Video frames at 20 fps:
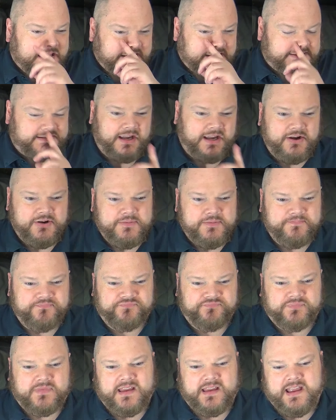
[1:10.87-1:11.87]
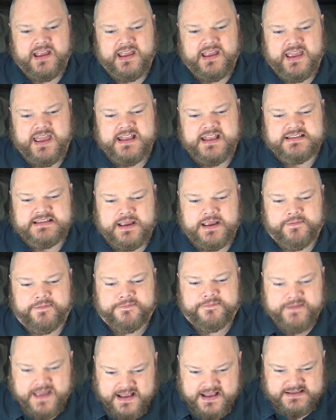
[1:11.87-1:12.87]
So, it's
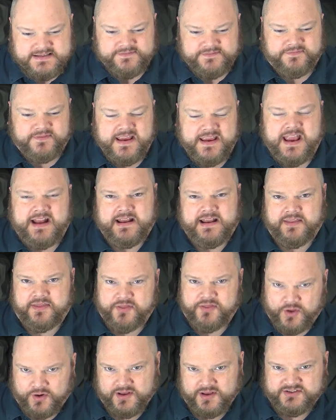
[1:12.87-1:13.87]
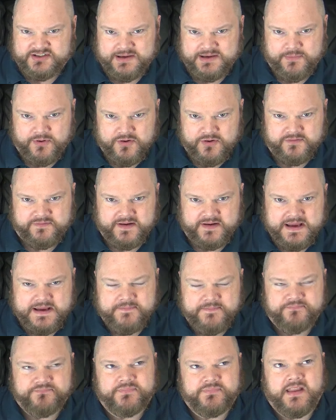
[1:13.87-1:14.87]
effectively an anthology movie,
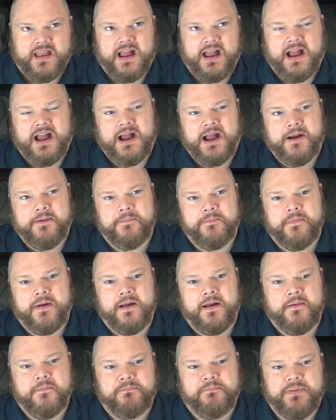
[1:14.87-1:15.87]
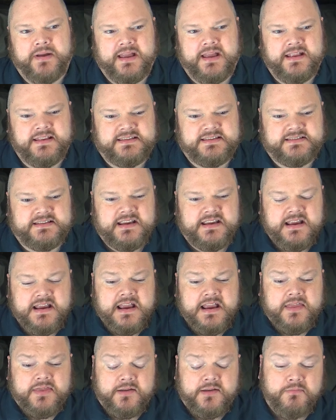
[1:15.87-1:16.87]
um, but
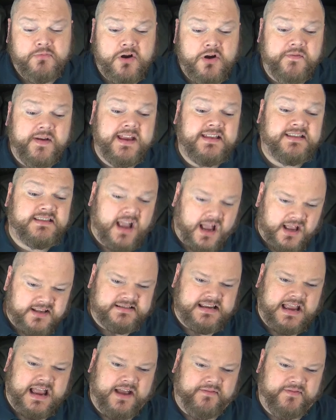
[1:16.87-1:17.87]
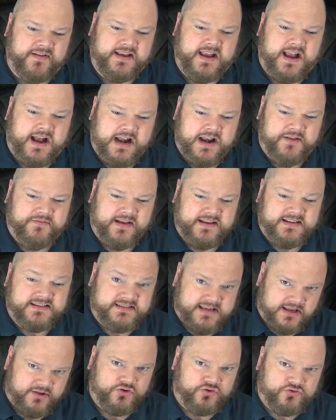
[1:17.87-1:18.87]
the movie does have a kind of a
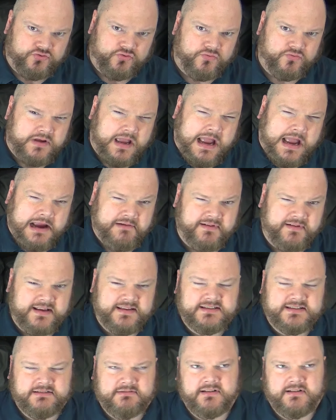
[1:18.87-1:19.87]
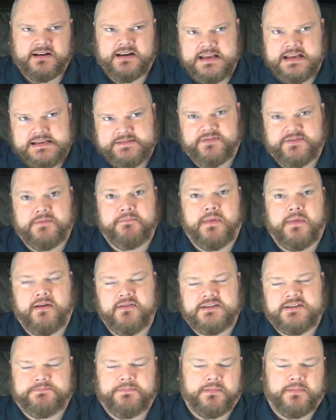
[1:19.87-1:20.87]
central character, at least for the
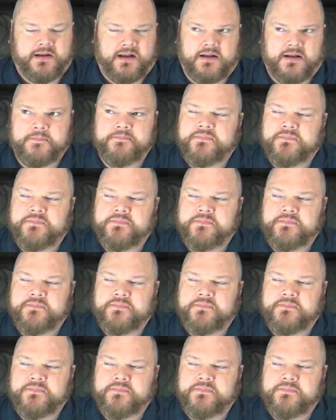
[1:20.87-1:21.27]
most part.